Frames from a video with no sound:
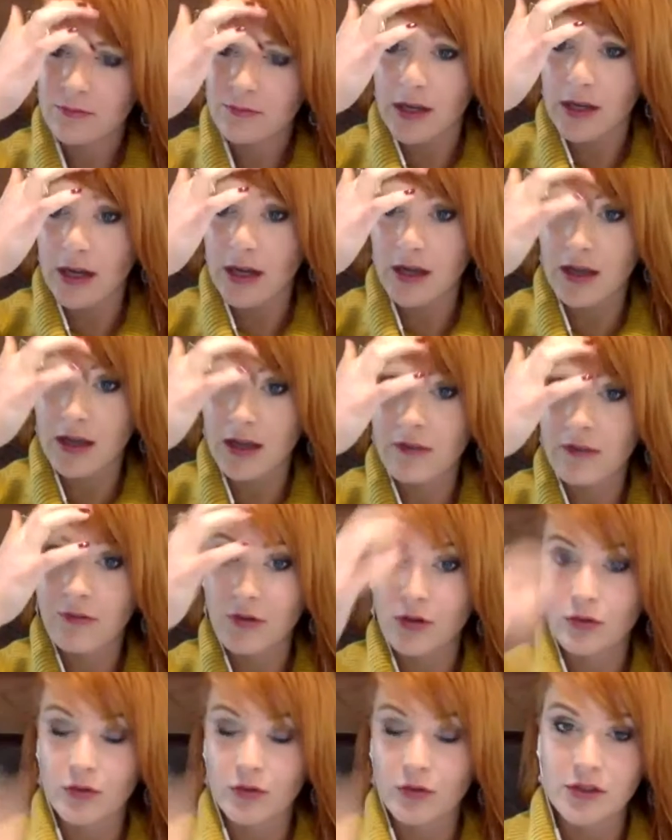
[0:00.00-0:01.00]
I
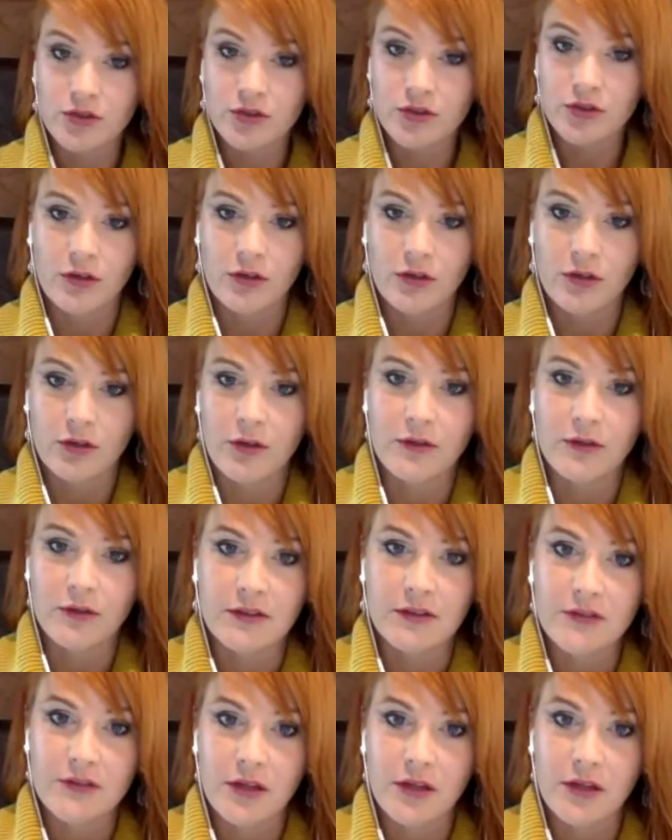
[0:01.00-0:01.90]
feel really strongly about this.